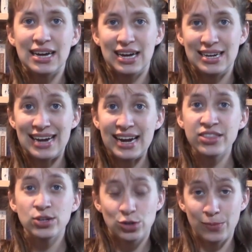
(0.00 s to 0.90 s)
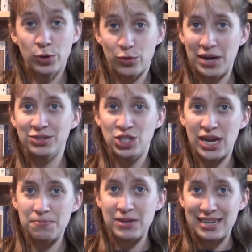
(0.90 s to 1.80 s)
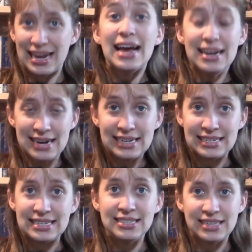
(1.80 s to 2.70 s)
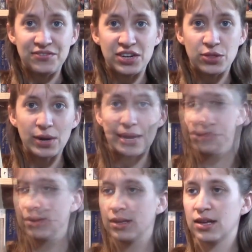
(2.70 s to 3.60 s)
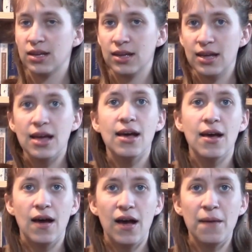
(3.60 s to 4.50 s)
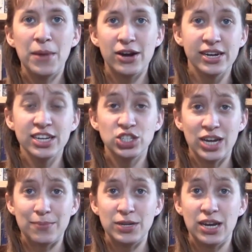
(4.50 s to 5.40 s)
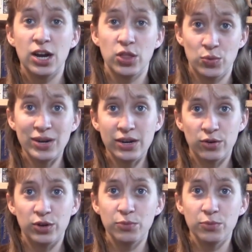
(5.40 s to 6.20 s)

9th Triple Crown Champion, 1973. American Champion 3-year-old